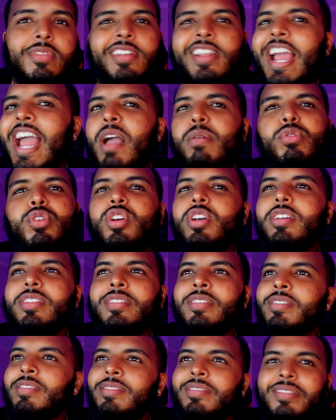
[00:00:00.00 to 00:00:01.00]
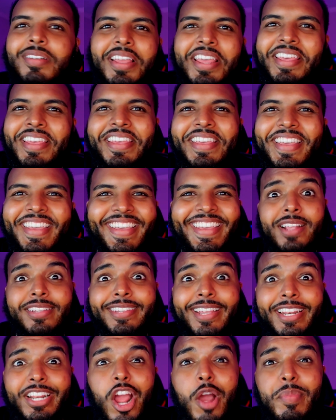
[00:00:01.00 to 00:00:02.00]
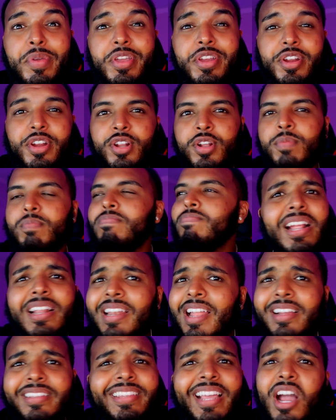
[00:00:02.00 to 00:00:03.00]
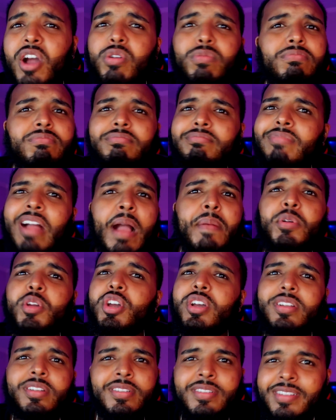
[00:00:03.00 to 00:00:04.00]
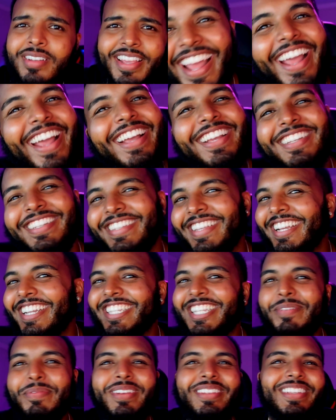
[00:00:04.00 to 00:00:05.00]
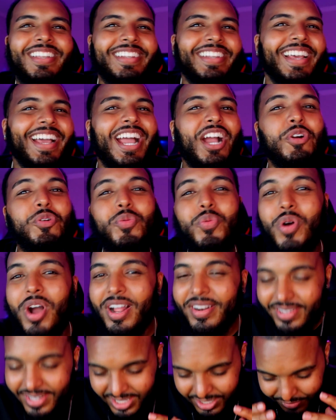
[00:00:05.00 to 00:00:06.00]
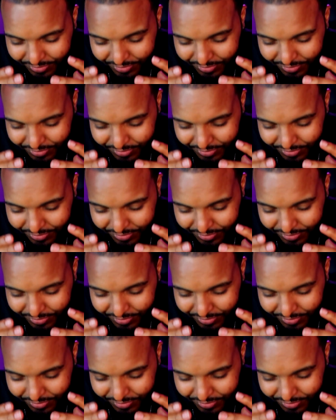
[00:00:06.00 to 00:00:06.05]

Nah, I'm good. I said, come here. I clocked out. I'm good. Second time I said that, I will watch